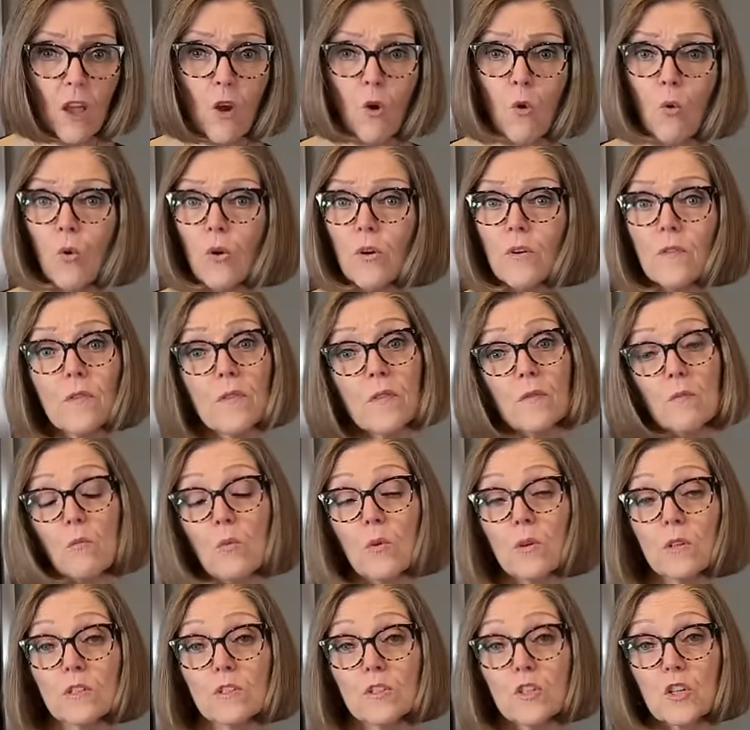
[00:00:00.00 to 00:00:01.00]
or
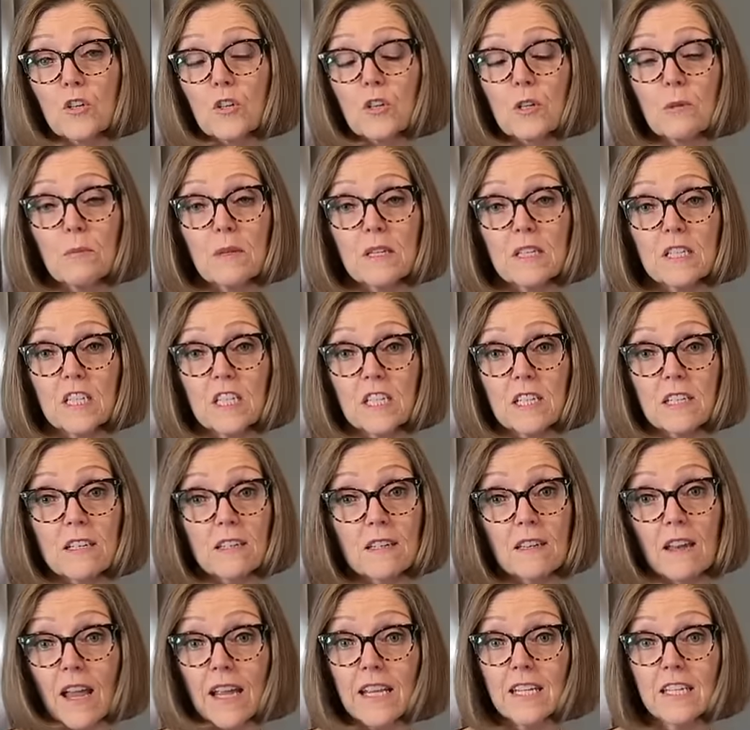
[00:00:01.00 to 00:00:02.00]
we'll turn them into
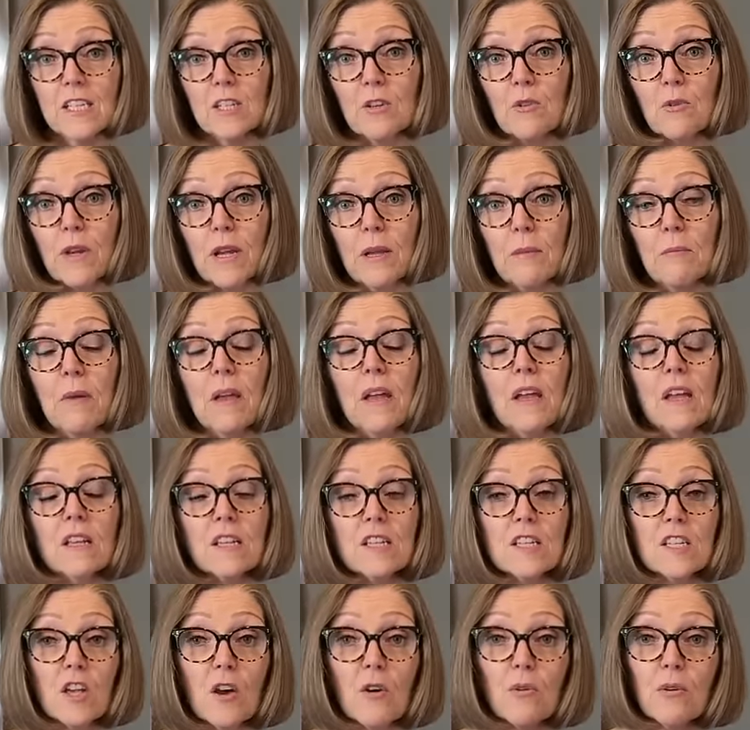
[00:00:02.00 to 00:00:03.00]
nice cream.
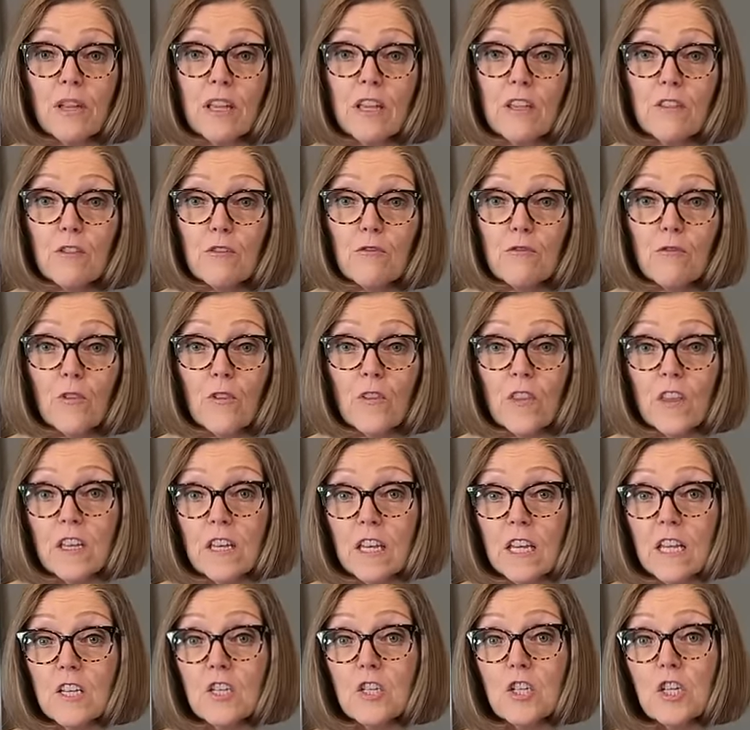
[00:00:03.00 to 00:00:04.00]
So either for the
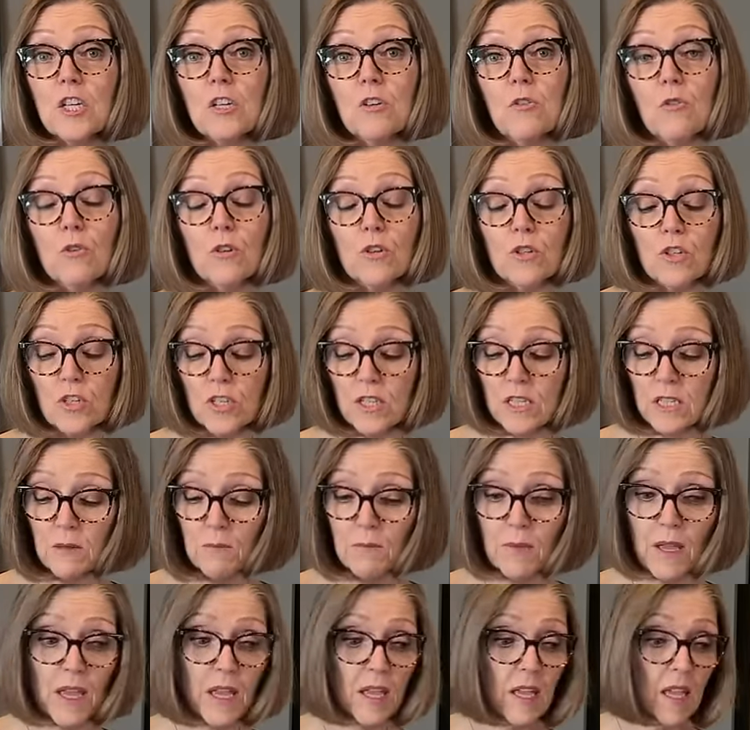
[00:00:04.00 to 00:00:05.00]
Ninja or just to
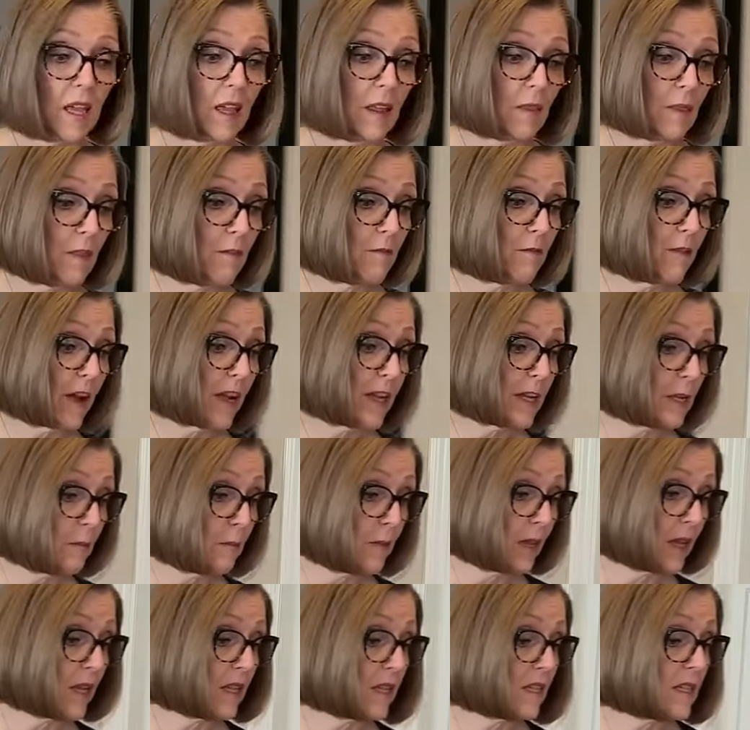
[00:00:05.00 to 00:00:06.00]
make in the
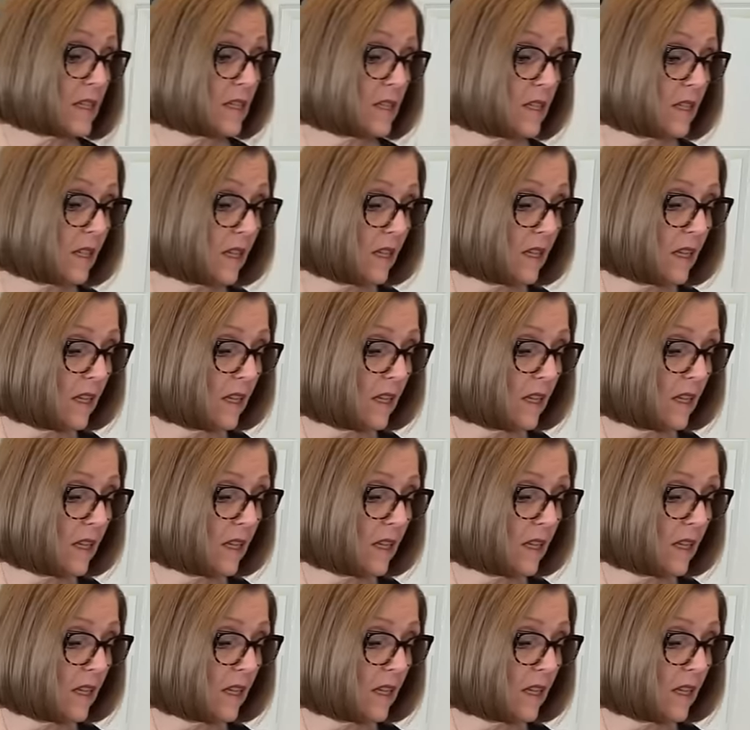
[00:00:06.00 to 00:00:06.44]
Vitamix.